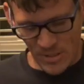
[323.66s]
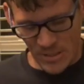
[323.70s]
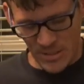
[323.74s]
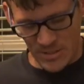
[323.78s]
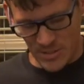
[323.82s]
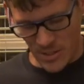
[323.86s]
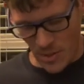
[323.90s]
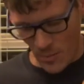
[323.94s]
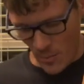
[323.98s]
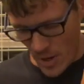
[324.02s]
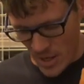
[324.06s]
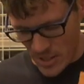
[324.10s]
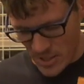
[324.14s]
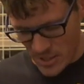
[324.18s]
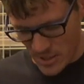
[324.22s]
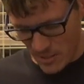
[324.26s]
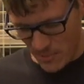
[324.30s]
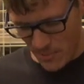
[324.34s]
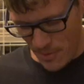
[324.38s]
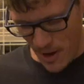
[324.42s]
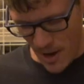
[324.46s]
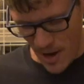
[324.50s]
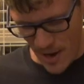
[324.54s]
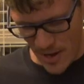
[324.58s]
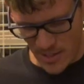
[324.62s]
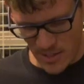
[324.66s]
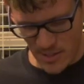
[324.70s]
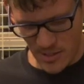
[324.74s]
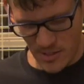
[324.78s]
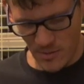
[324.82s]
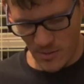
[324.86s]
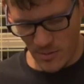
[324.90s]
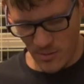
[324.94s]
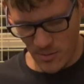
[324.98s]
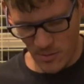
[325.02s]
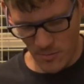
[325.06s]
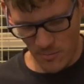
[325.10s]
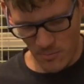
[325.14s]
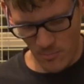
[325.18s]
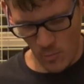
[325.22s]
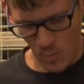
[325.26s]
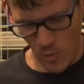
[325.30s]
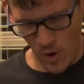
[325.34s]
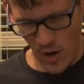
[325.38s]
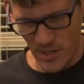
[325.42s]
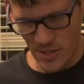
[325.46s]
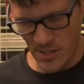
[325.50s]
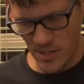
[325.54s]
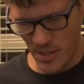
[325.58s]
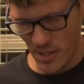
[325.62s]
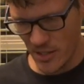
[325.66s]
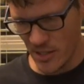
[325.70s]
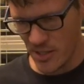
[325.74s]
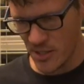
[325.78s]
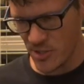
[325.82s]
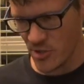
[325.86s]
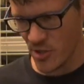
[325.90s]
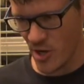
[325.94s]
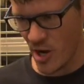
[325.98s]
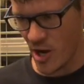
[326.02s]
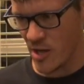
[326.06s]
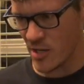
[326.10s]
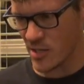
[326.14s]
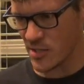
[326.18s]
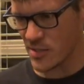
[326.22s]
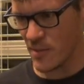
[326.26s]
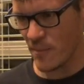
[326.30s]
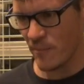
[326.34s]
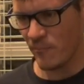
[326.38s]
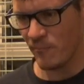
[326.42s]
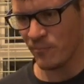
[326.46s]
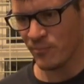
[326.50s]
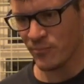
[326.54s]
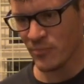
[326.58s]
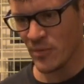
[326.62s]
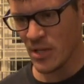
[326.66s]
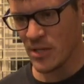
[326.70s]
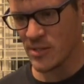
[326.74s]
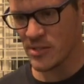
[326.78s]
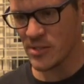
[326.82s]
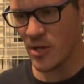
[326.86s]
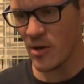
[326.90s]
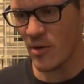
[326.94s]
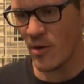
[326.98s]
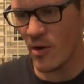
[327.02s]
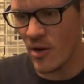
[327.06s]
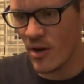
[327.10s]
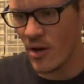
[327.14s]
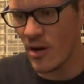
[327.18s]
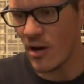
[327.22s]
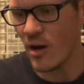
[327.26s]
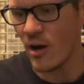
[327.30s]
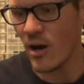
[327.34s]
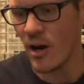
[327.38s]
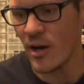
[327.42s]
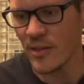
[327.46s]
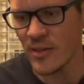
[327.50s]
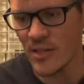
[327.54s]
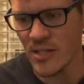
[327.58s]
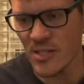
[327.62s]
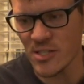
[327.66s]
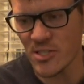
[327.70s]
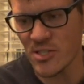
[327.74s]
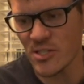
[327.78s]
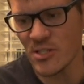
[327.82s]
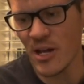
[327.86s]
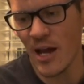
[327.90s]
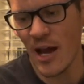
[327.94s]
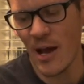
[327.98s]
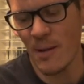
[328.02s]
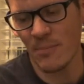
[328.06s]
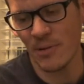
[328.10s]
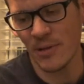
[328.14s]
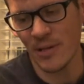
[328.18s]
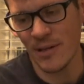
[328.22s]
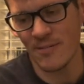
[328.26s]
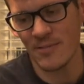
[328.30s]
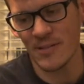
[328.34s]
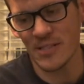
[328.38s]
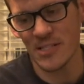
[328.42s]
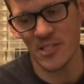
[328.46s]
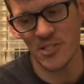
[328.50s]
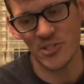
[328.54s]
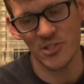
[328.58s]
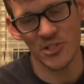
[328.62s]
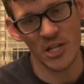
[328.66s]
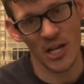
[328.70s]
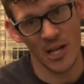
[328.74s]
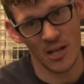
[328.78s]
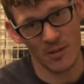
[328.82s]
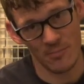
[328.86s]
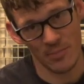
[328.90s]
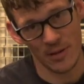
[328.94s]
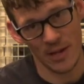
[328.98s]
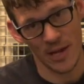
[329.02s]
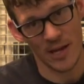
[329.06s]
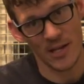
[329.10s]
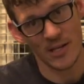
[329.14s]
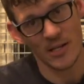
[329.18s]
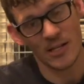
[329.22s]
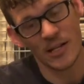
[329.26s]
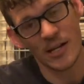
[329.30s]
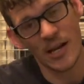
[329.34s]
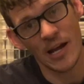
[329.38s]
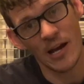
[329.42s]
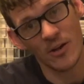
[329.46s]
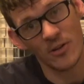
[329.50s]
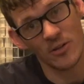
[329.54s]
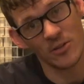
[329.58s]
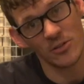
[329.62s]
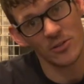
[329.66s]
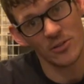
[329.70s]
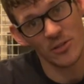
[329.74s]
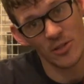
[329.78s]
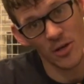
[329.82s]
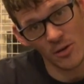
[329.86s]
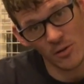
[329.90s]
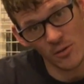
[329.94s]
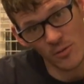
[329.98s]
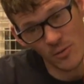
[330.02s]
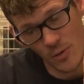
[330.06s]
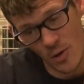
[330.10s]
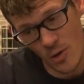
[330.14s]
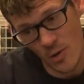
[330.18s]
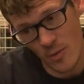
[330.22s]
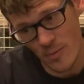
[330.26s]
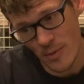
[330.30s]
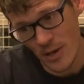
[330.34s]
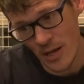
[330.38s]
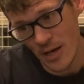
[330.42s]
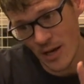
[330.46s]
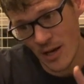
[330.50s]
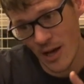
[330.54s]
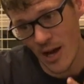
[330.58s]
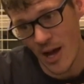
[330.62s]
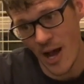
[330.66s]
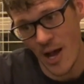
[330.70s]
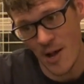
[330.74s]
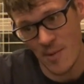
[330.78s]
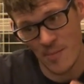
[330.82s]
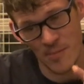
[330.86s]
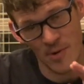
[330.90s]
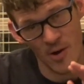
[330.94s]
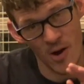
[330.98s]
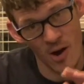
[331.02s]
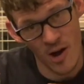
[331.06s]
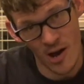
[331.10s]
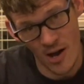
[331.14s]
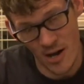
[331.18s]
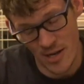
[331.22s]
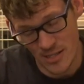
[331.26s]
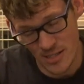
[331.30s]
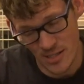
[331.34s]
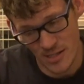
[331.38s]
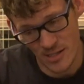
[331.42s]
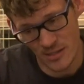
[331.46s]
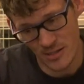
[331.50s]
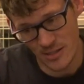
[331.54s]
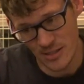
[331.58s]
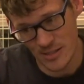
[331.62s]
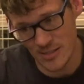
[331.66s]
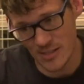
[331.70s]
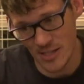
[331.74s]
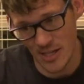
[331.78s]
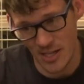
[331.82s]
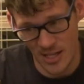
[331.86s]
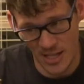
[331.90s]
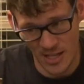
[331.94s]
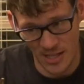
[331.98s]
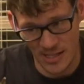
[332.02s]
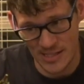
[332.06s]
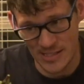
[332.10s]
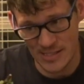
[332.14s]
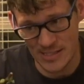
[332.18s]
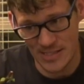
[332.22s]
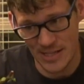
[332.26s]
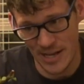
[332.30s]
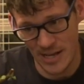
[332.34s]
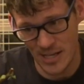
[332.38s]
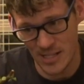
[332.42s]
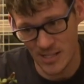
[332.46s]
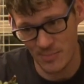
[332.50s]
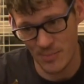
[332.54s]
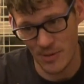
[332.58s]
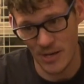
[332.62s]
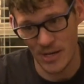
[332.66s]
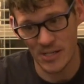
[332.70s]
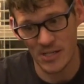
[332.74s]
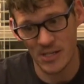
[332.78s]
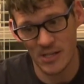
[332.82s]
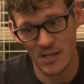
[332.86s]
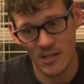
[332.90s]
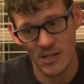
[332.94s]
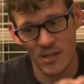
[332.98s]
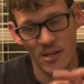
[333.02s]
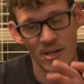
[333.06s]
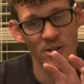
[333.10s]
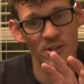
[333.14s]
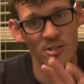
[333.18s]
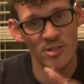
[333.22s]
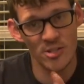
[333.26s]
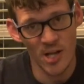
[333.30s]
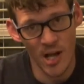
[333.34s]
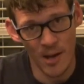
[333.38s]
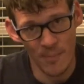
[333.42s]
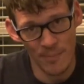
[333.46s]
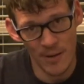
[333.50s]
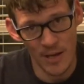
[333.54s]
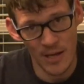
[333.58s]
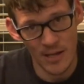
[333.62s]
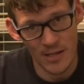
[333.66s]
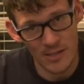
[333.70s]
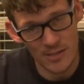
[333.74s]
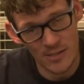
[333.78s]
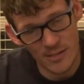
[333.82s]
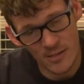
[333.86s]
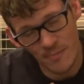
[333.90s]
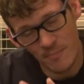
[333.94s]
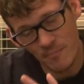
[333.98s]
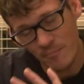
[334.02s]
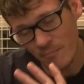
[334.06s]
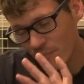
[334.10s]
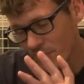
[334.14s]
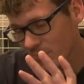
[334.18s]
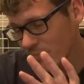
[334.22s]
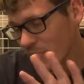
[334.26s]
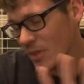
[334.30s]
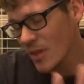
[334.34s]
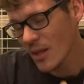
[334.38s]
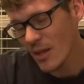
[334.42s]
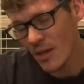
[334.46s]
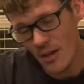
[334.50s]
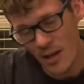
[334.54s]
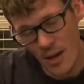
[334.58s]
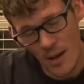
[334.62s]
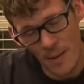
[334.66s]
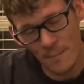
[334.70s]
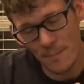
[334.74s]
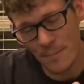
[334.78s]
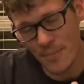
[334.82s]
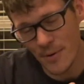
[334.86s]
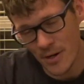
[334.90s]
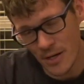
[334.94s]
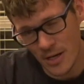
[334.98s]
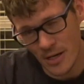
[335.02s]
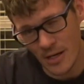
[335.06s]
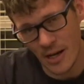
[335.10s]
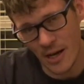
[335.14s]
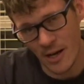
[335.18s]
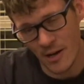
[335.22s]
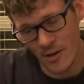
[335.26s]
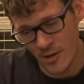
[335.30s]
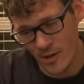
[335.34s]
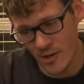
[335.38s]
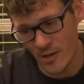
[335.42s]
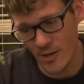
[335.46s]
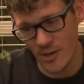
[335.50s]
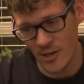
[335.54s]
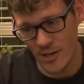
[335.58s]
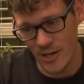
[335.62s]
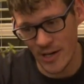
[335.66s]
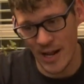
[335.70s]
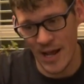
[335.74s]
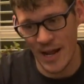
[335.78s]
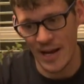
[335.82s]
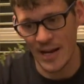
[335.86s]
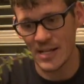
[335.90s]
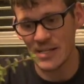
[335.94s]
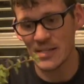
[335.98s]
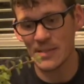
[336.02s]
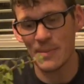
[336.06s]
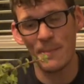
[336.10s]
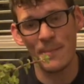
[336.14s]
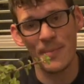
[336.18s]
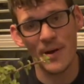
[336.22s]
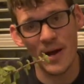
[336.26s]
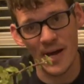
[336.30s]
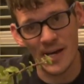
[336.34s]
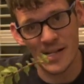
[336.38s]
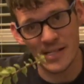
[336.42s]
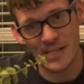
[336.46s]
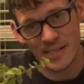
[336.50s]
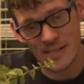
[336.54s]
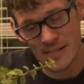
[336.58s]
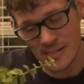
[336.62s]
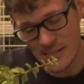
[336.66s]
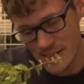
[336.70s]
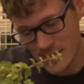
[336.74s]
So I washed the pot, washed all these rocks. So on this, I believe it's a jade plant. Now don't quote me, I am not the succulent expert. Tropics, I'm pretty damn good at it, but